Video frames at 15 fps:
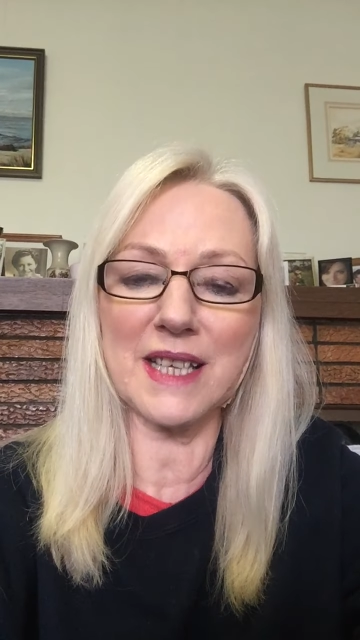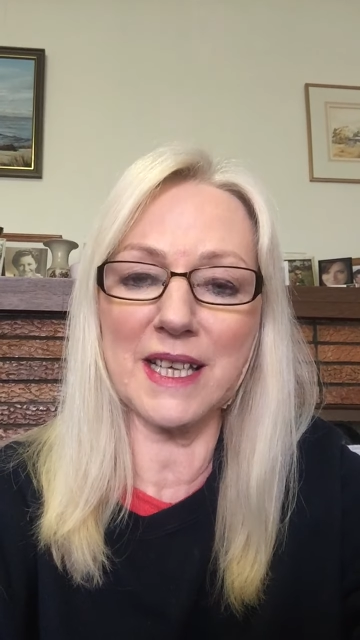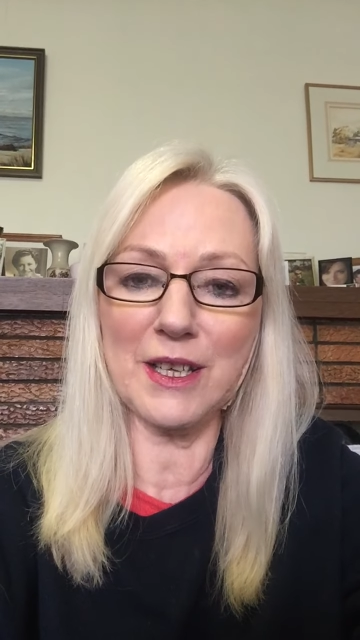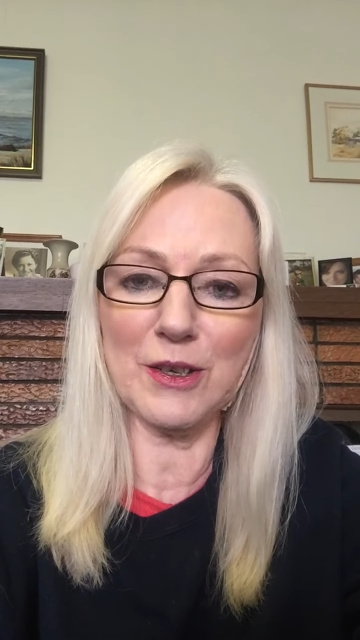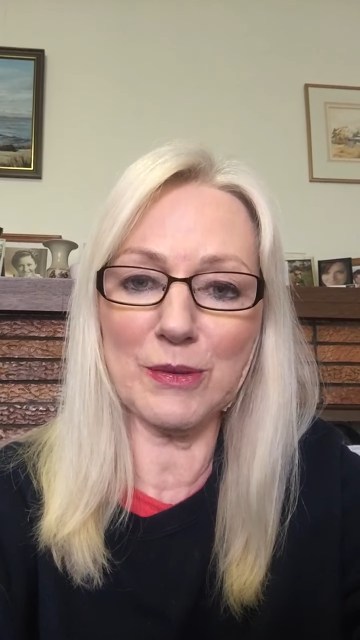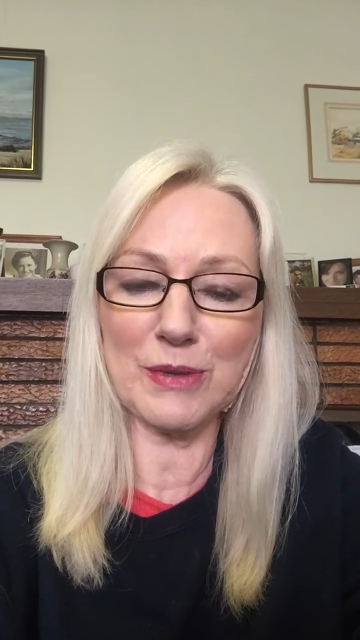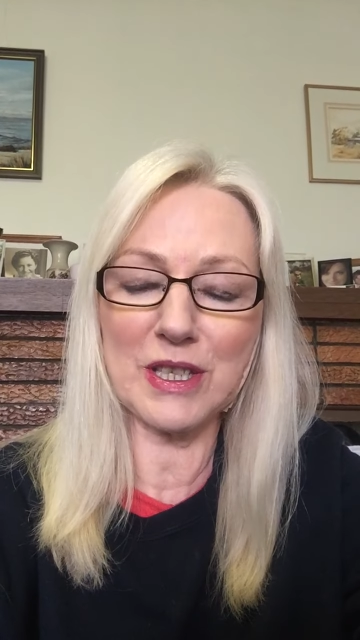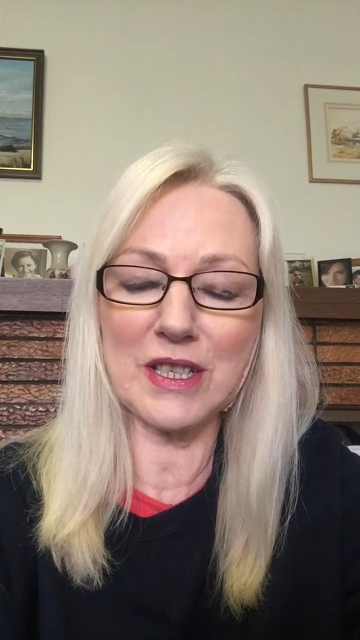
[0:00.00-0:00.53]
they
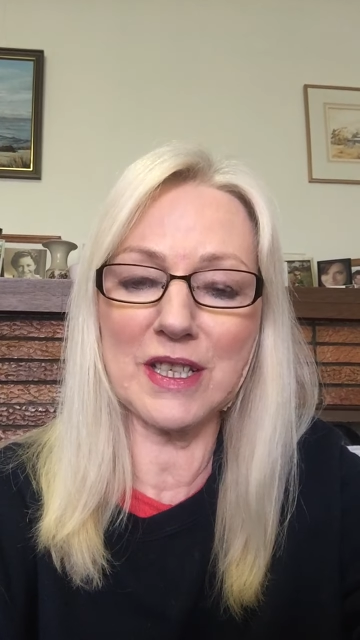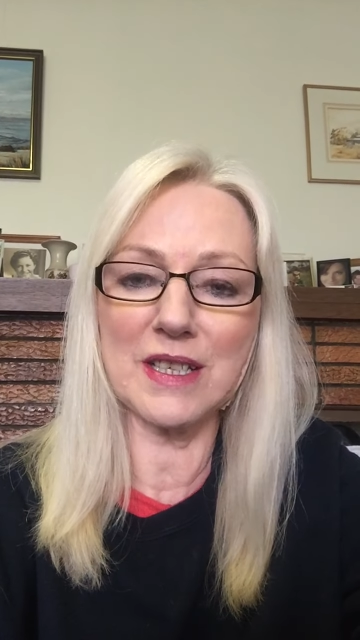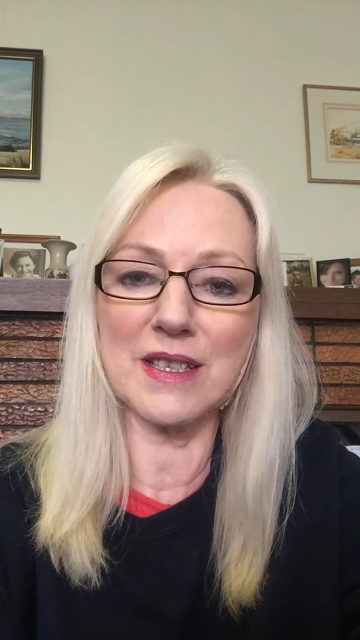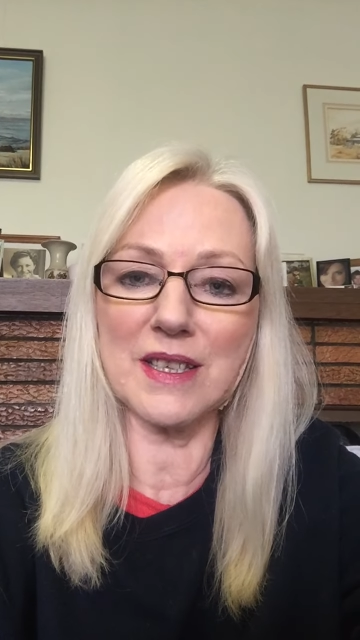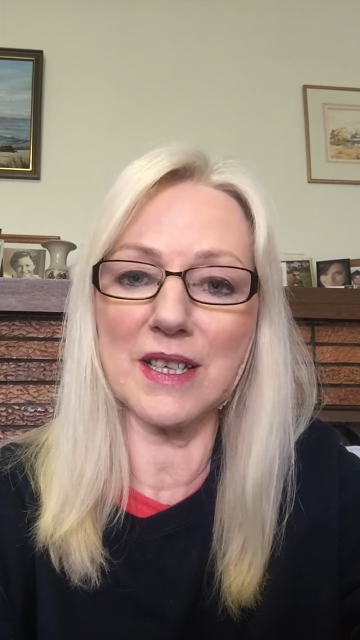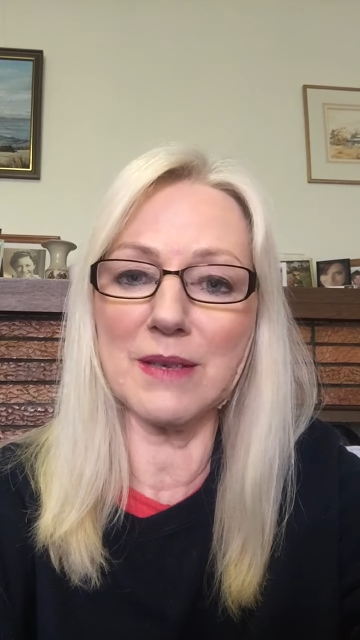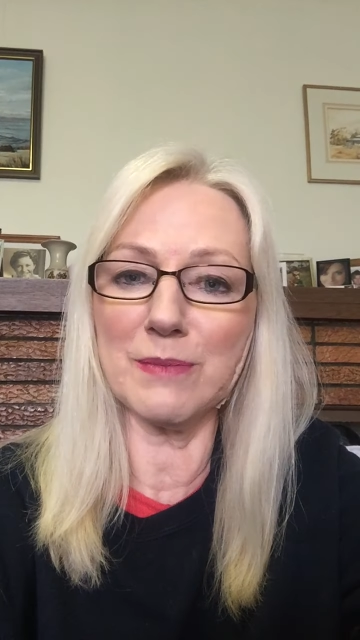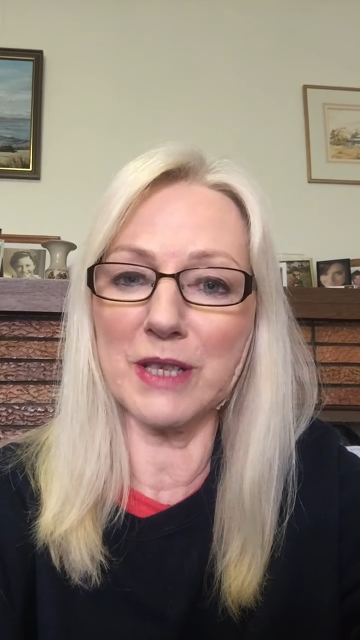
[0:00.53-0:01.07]
help to
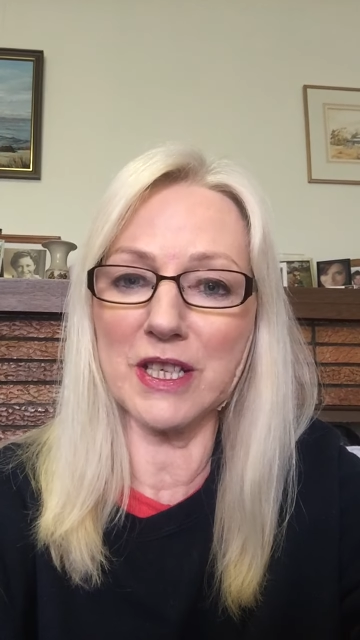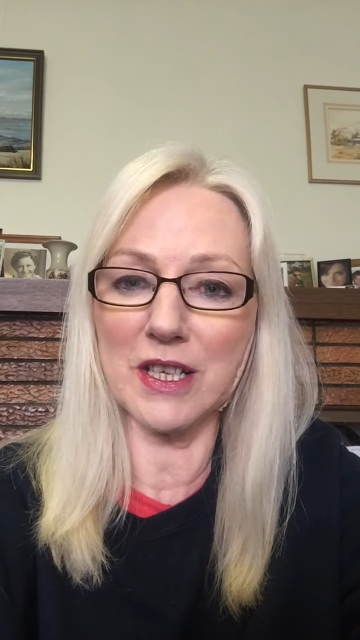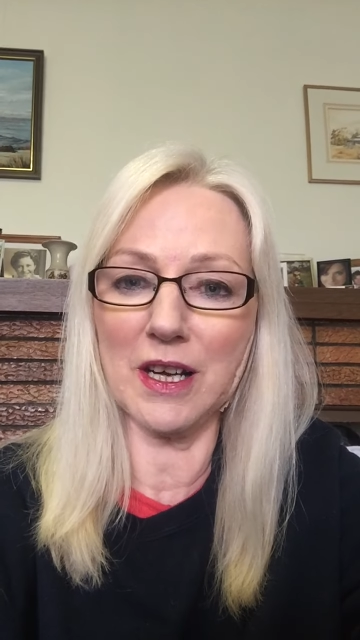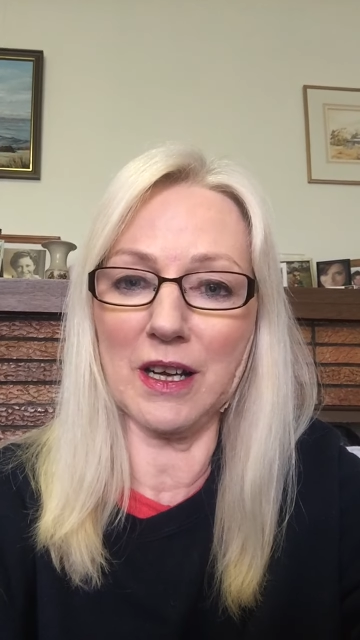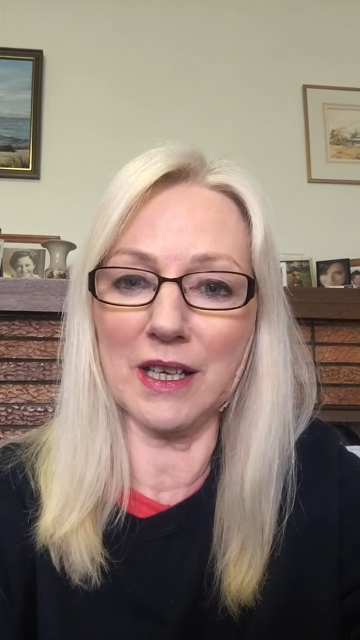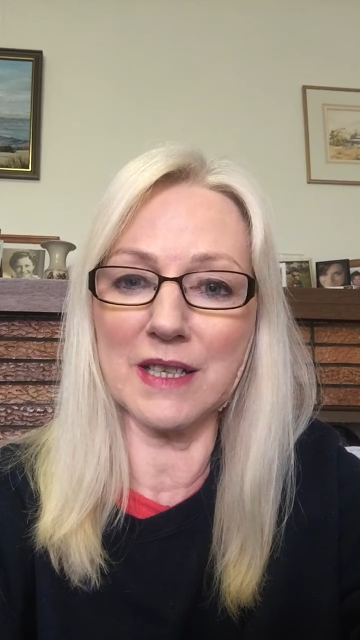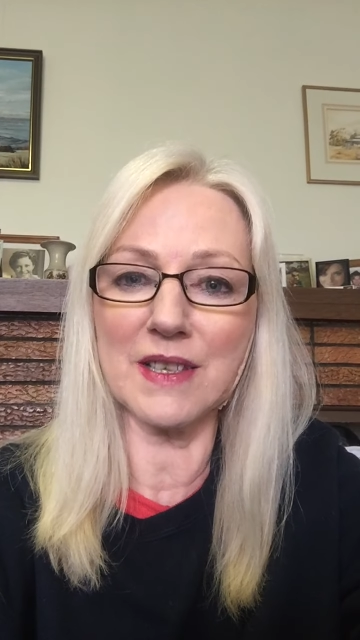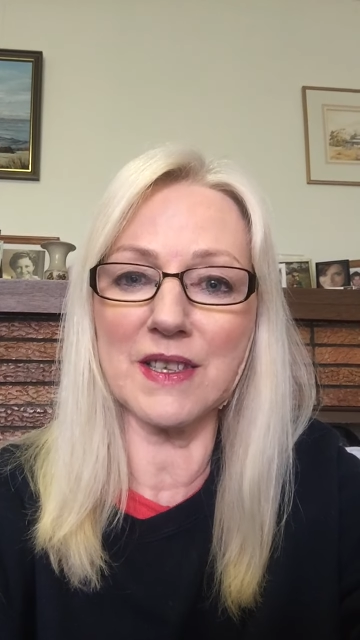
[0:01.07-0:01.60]

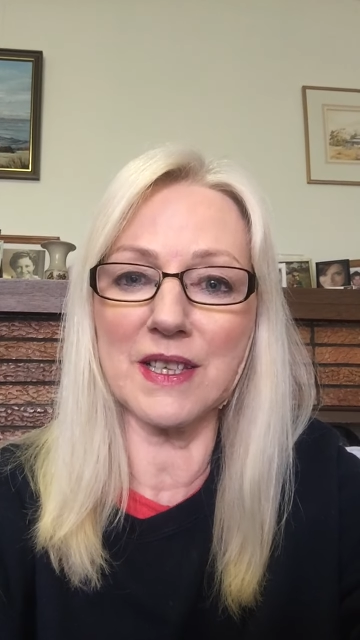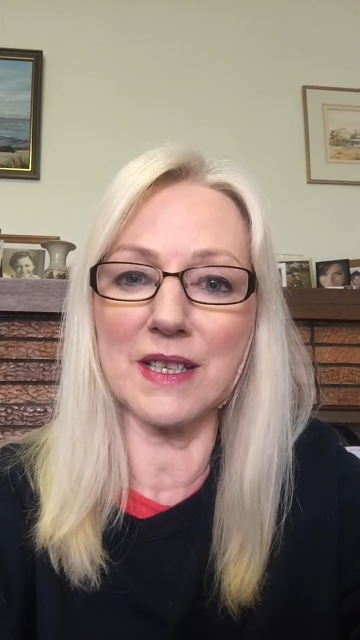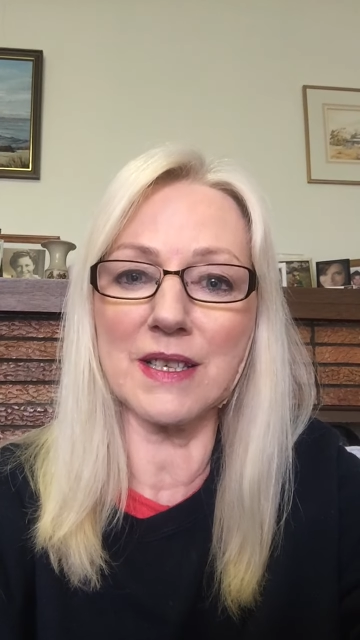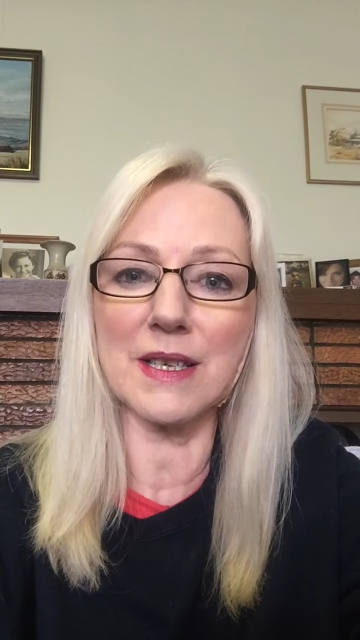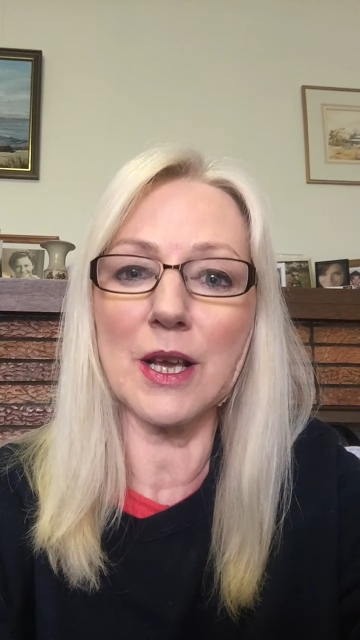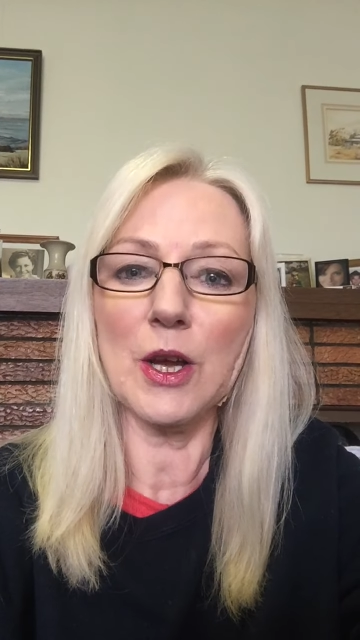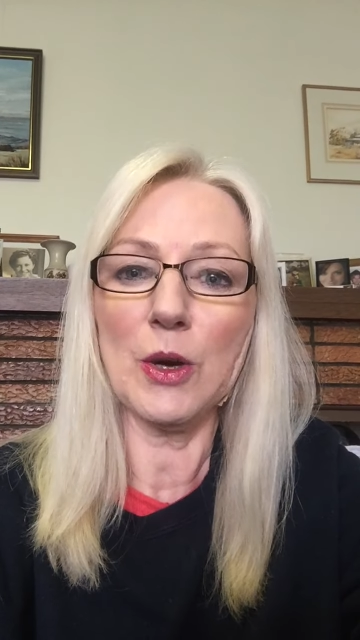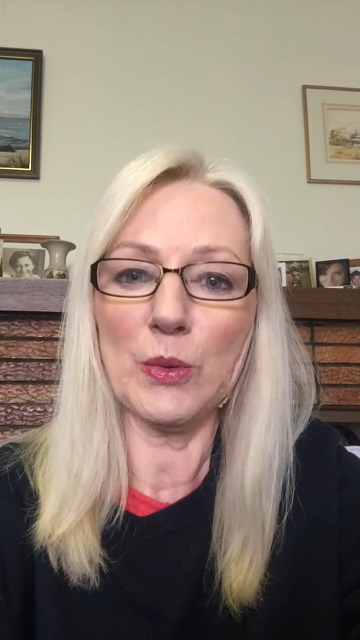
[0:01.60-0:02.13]
destigmatise
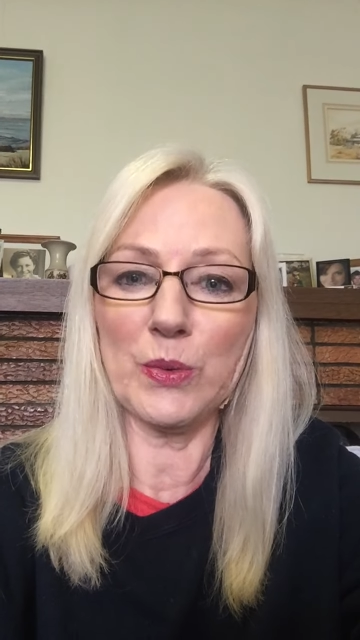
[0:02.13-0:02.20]
this